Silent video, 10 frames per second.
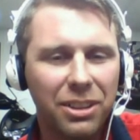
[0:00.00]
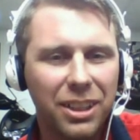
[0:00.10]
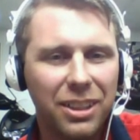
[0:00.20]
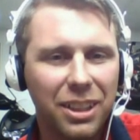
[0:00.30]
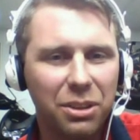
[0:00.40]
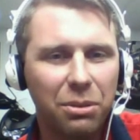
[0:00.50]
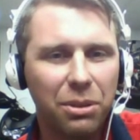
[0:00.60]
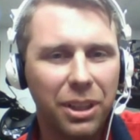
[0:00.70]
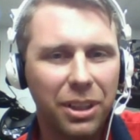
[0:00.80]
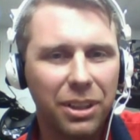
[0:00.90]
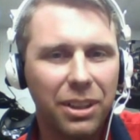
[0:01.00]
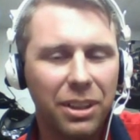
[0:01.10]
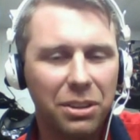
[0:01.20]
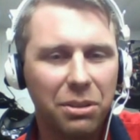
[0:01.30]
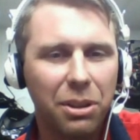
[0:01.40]
That's quite
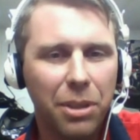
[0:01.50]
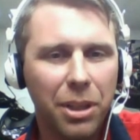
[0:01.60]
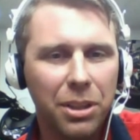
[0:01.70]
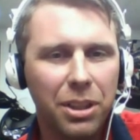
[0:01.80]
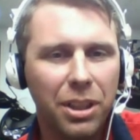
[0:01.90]
amazing.